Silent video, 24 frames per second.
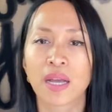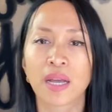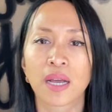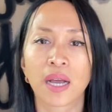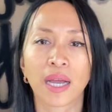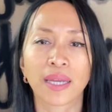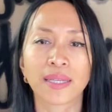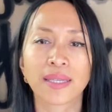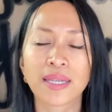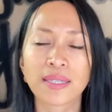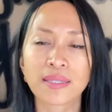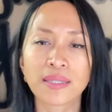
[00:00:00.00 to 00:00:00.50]

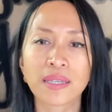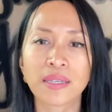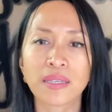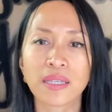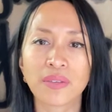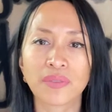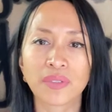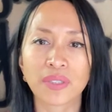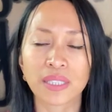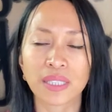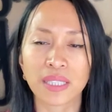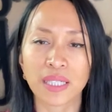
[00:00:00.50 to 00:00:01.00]
I guess I
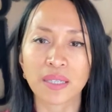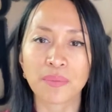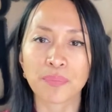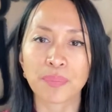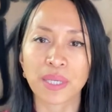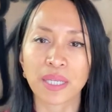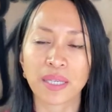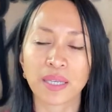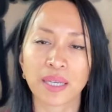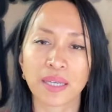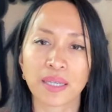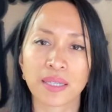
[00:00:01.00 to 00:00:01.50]
never did,
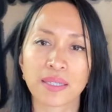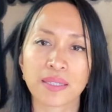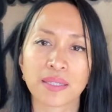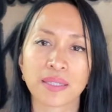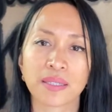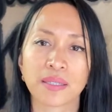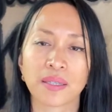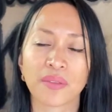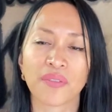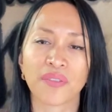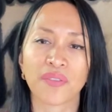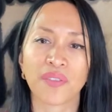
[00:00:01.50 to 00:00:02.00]
because
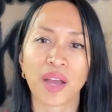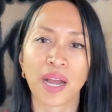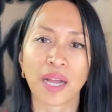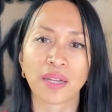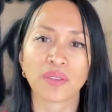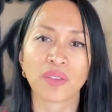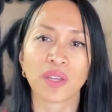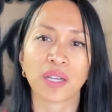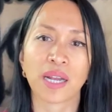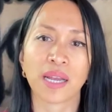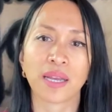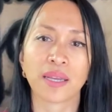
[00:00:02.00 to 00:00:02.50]
the fact
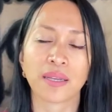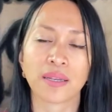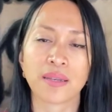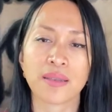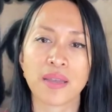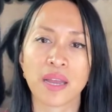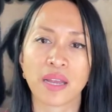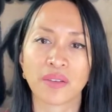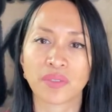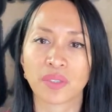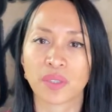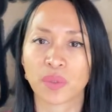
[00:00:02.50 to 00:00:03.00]
that I
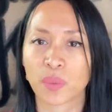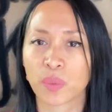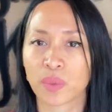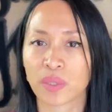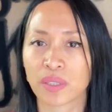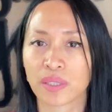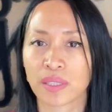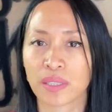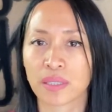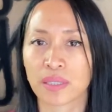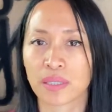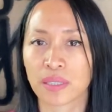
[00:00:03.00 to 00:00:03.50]
never
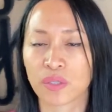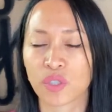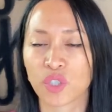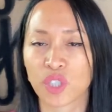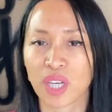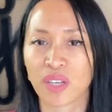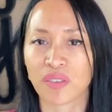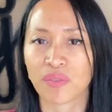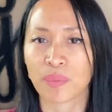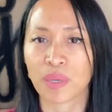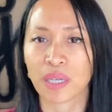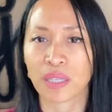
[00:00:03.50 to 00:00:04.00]
really did
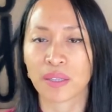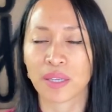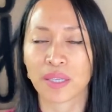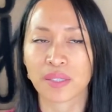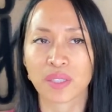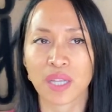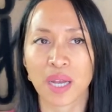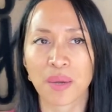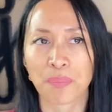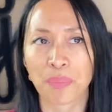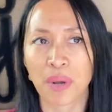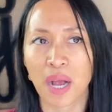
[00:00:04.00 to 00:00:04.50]
shave my legs,
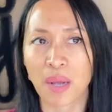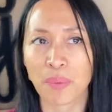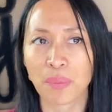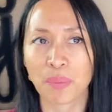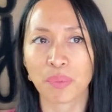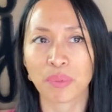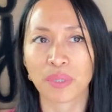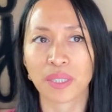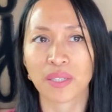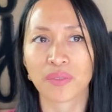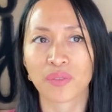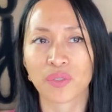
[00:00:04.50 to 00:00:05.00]
I
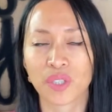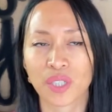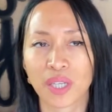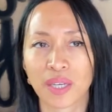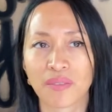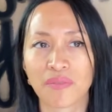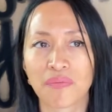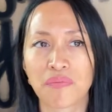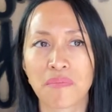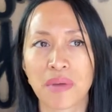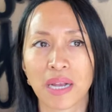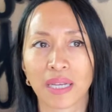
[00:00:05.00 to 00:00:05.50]
probably have
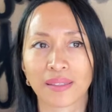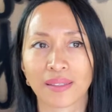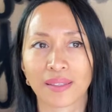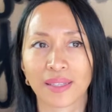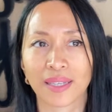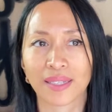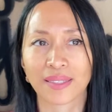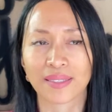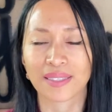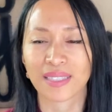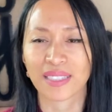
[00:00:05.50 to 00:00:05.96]
shaved my legs.